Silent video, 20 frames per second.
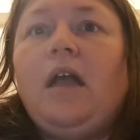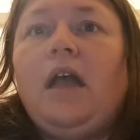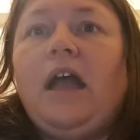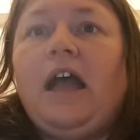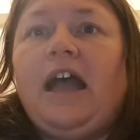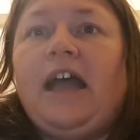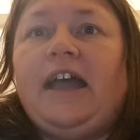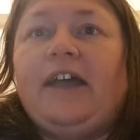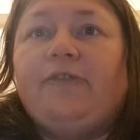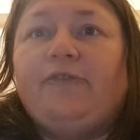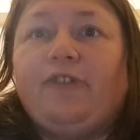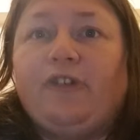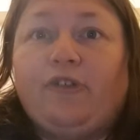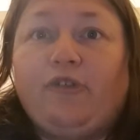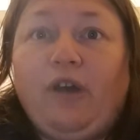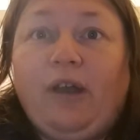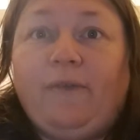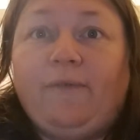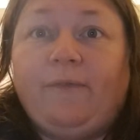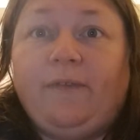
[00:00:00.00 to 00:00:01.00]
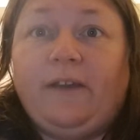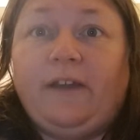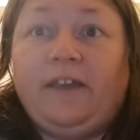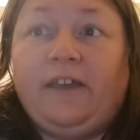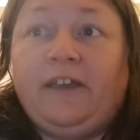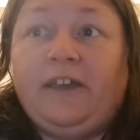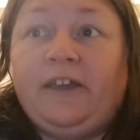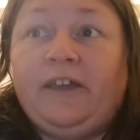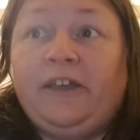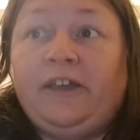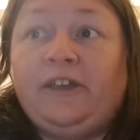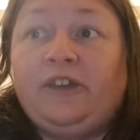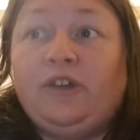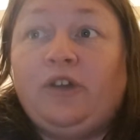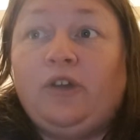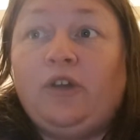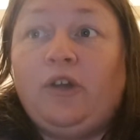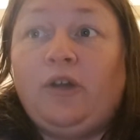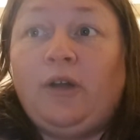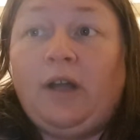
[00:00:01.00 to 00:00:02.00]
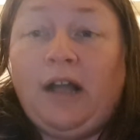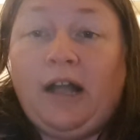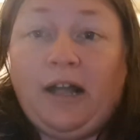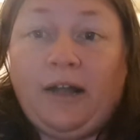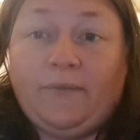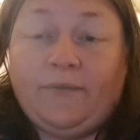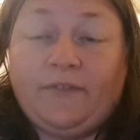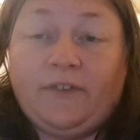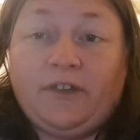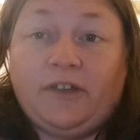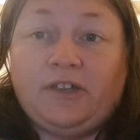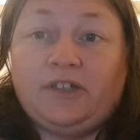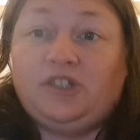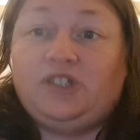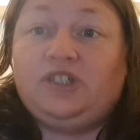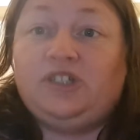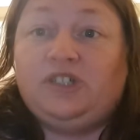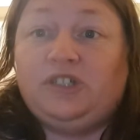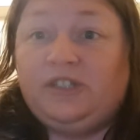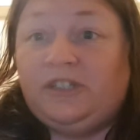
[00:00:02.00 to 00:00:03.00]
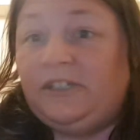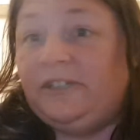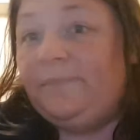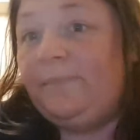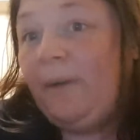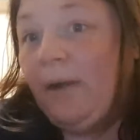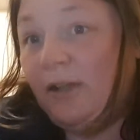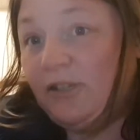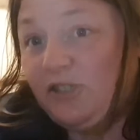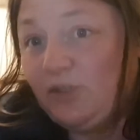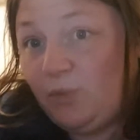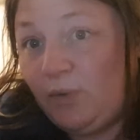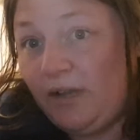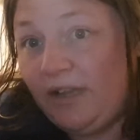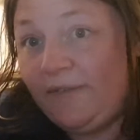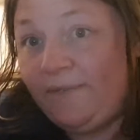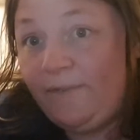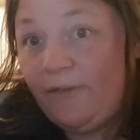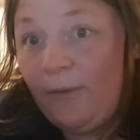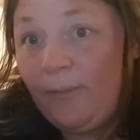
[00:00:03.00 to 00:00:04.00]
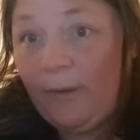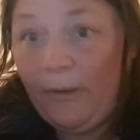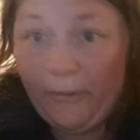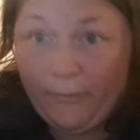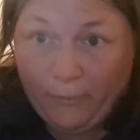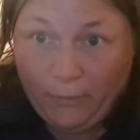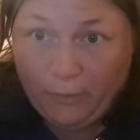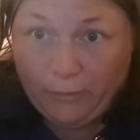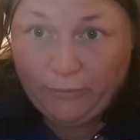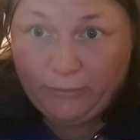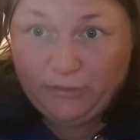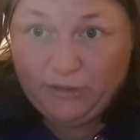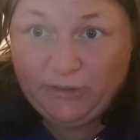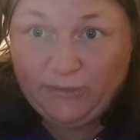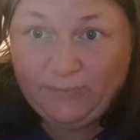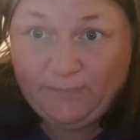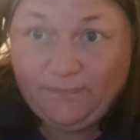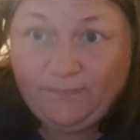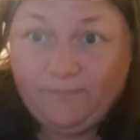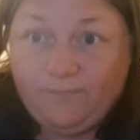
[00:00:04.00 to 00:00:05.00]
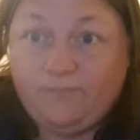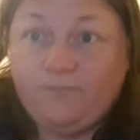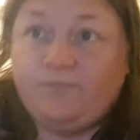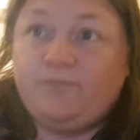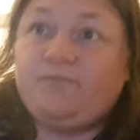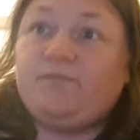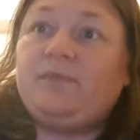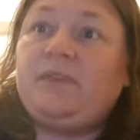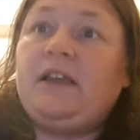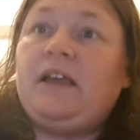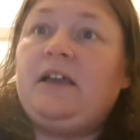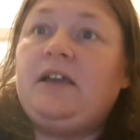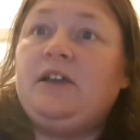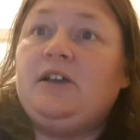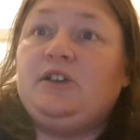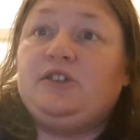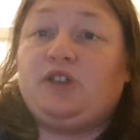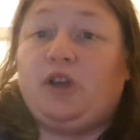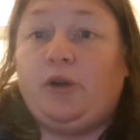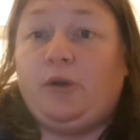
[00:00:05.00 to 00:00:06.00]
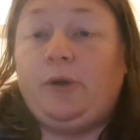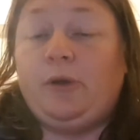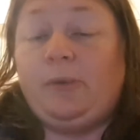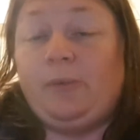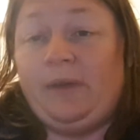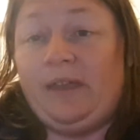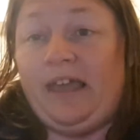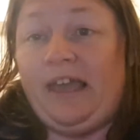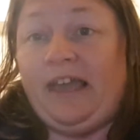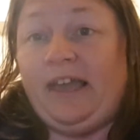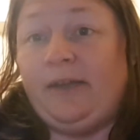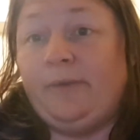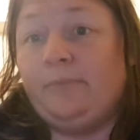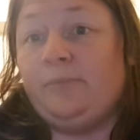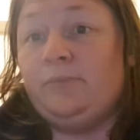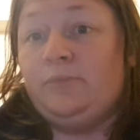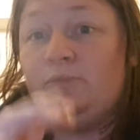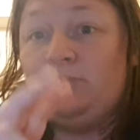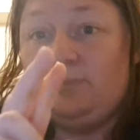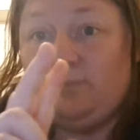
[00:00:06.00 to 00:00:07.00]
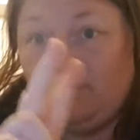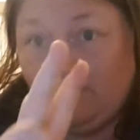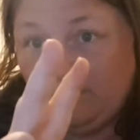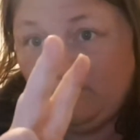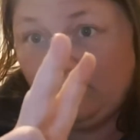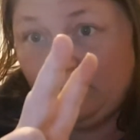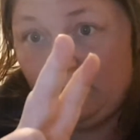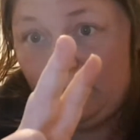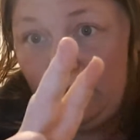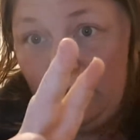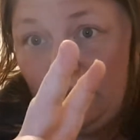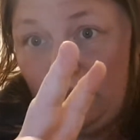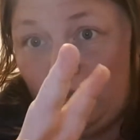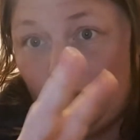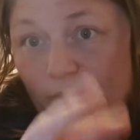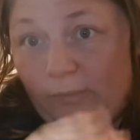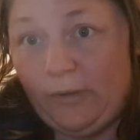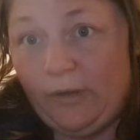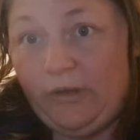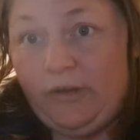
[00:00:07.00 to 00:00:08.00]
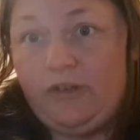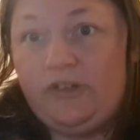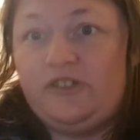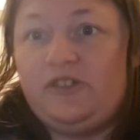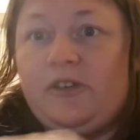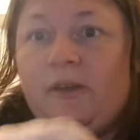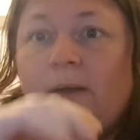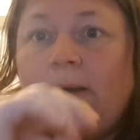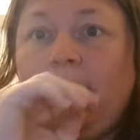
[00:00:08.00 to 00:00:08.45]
And regretfully, not long after, she did pass away from her wounds. So it became 2 murders.